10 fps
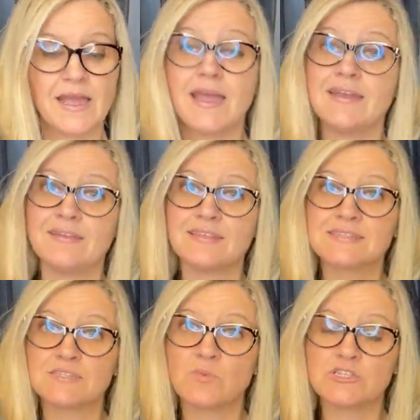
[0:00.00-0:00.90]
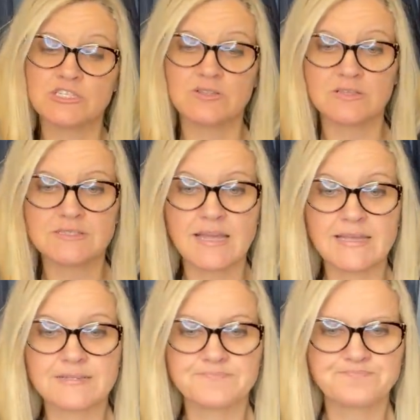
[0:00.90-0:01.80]
And this is what she looks
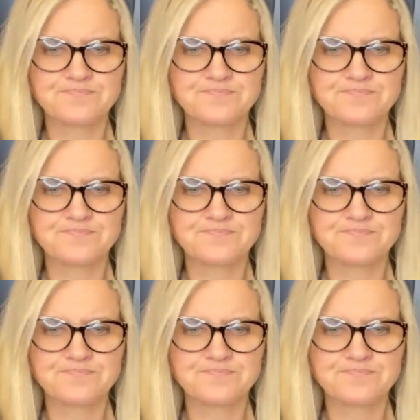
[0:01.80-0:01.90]
like.